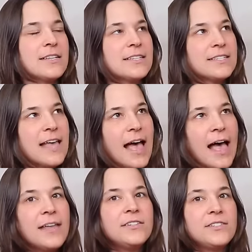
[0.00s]
has a
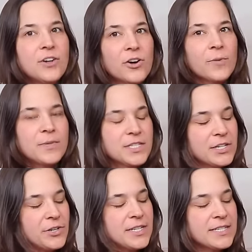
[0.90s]
sad, dark,
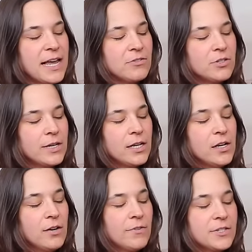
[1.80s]
mysterious sound to it,
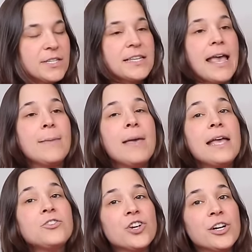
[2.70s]
versus A
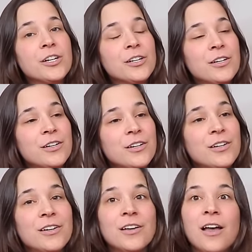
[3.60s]
major, which
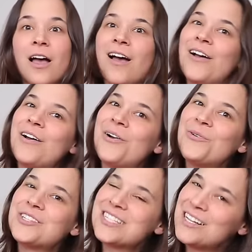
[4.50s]

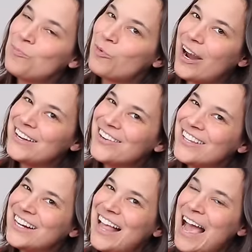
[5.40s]
is a little brighter,
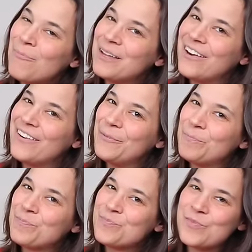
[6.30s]
a little happier,
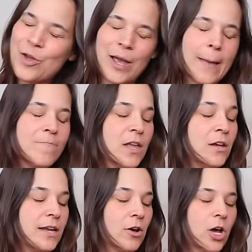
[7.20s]
okay?
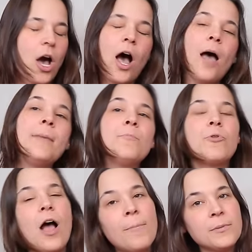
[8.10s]
Now, common
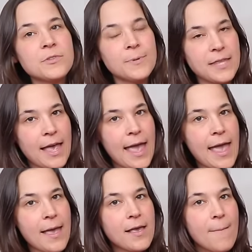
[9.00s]
problems with
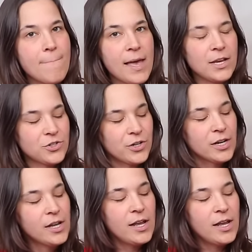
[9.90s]
A major.